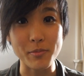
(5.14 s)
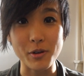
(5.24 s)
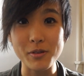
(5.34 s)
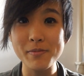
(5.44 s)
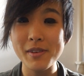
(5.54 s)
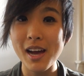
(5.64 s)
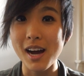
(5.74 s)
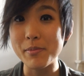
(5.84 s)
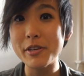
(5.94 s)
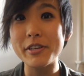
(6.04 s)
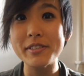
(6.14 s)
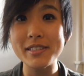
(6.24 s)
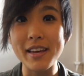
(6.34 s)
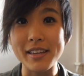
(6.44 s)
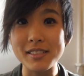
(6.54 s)
Girl. I'm here
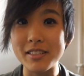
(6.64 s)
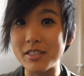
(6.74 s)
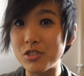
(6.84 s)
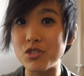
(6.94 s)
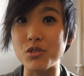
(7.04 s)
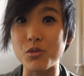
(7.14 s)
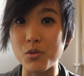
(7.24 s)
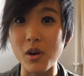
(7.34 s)
today to teach you